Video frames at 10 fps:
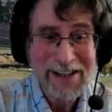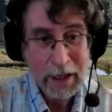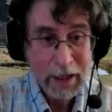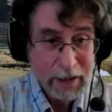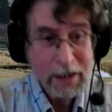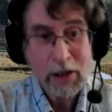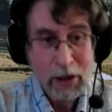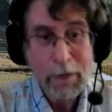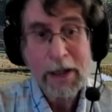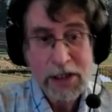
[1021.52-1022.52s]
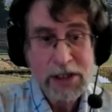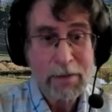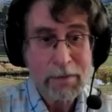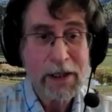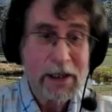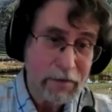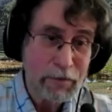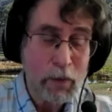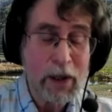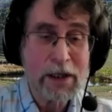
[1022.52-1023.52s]
and they tell about the same thing in
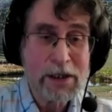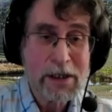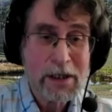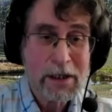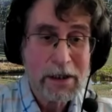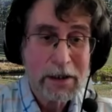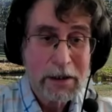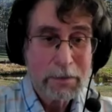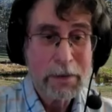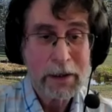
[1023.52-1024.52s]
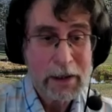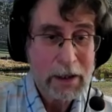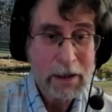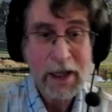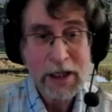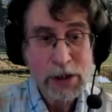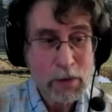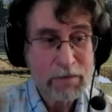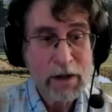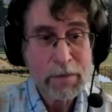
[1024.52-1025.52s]
different ways. But in the last
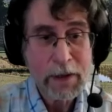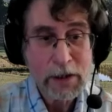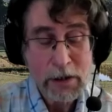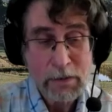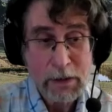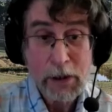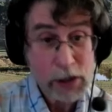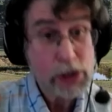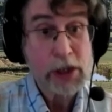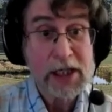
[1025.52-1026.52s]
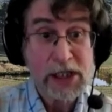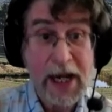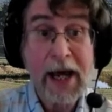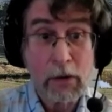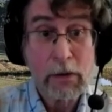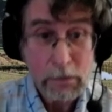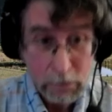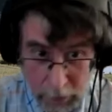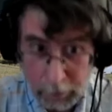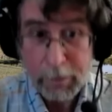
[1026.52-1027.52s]
25 pages of my book, it just lays it out.
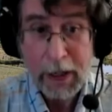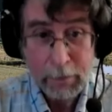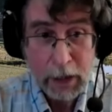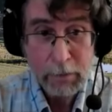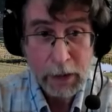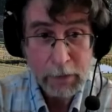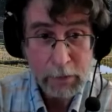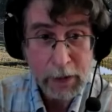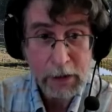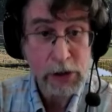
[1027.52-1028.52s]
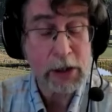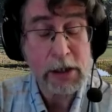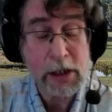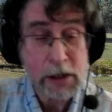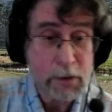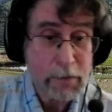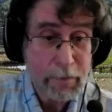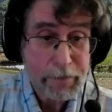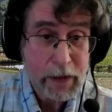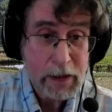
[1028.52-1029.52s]
I mean, bang, bang, bang, bang, bang, just like a textbook.
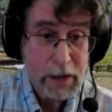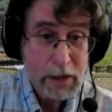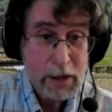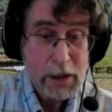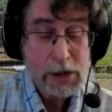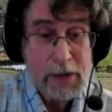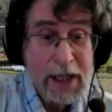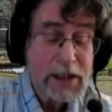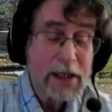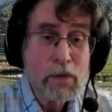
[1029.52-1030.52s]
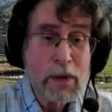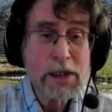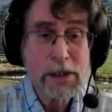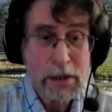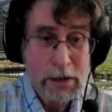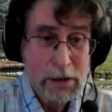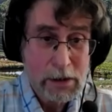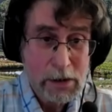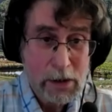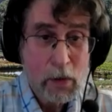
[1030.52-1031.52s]
So that's the reason
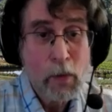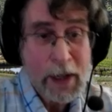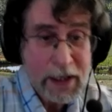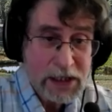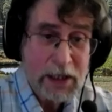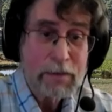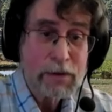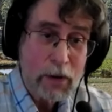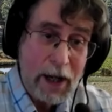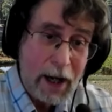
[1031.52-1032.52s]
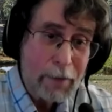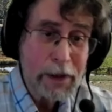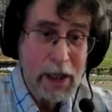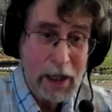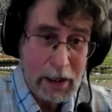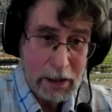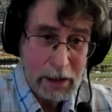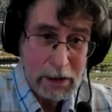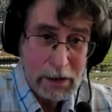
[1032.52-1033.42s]
why it seems so complicated